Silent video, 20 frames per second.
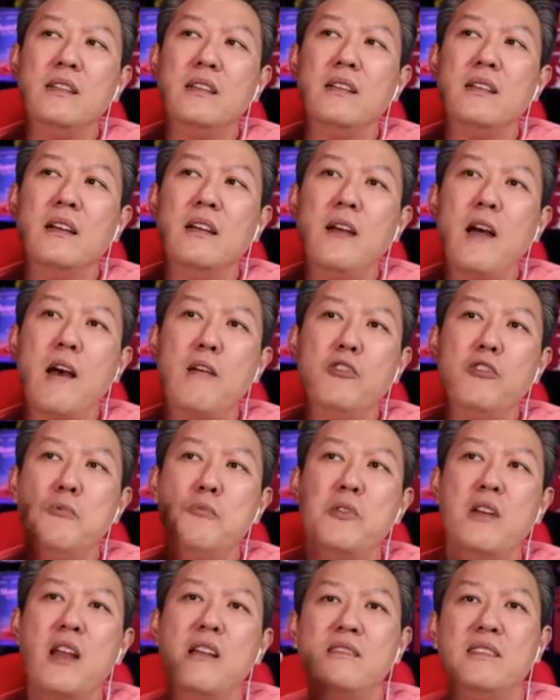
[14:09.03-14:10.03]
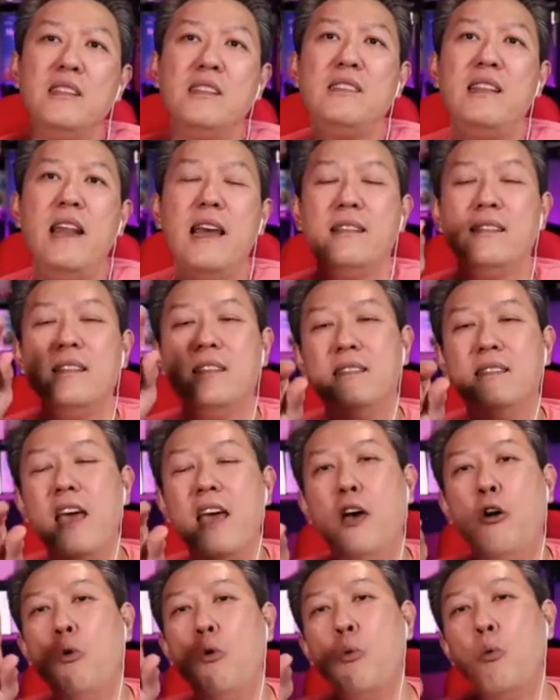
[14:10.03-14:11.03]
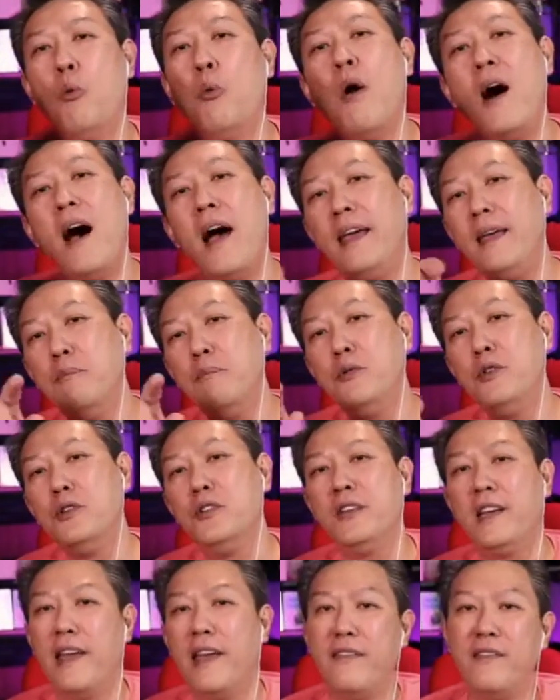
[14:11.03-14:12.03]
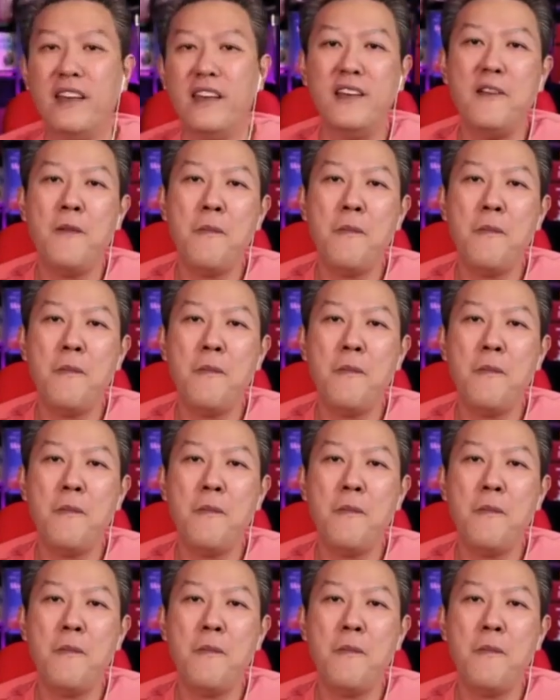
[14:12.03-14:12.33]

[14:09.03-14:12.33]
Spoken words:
How do you pronounce these letters, L-Y, put together?